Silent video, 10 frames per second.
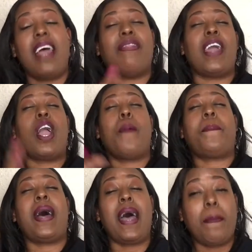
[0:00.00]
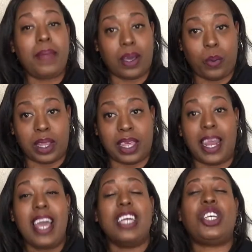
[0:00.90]
they are public with it
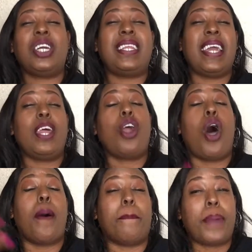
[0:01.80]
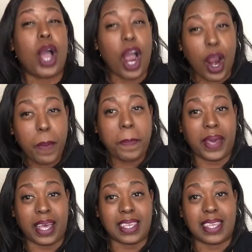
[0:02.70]
she did it on
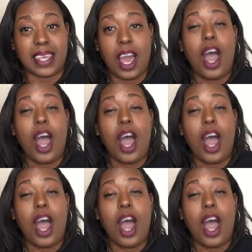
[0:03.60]
purpose